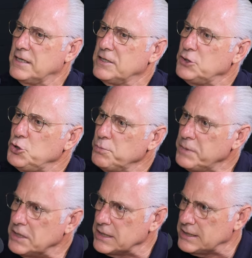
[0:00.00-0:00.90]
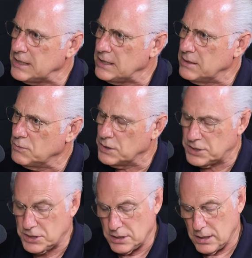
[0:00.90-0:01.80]
his humility,
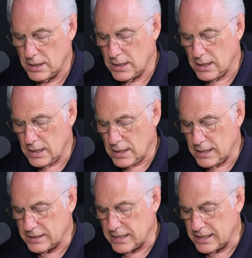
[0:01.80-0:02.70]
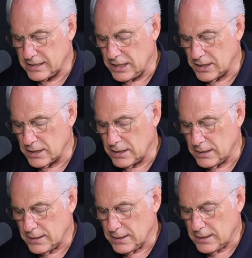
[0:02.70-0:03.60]
which it says here,
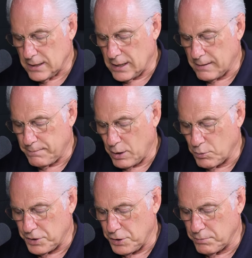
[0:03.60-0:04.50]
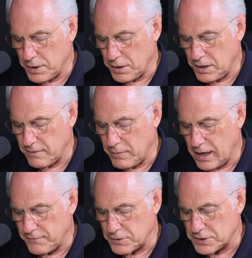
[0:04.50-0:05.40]
uh, but with humility of
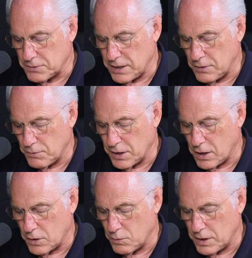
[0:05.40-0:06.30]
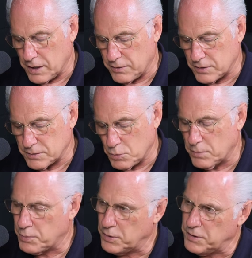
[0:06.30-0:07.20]
mind, verse three, regard one another as more
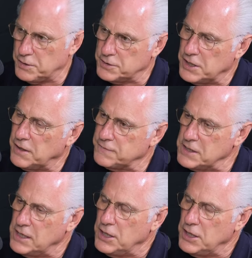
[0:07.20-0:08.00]
important than yourselves.